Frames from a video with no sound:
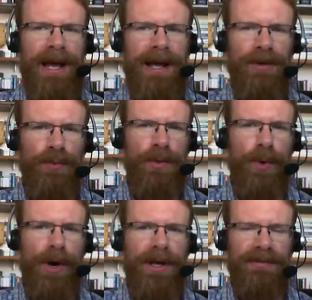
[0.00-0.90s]
and
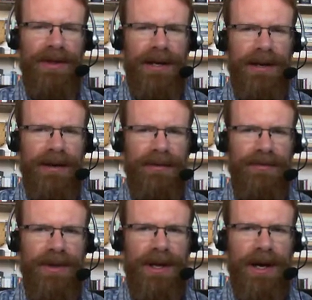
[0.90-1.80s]
reworking of that
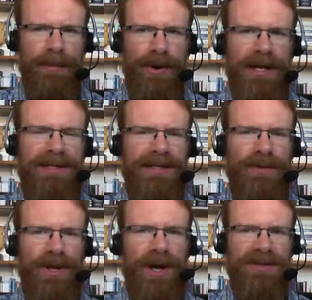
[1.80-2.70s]
narrative, a process that
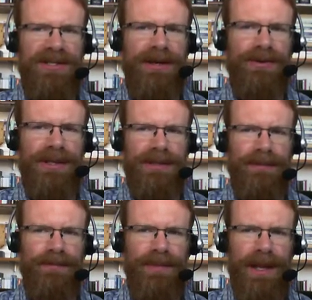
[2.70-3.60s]
we call syncretism.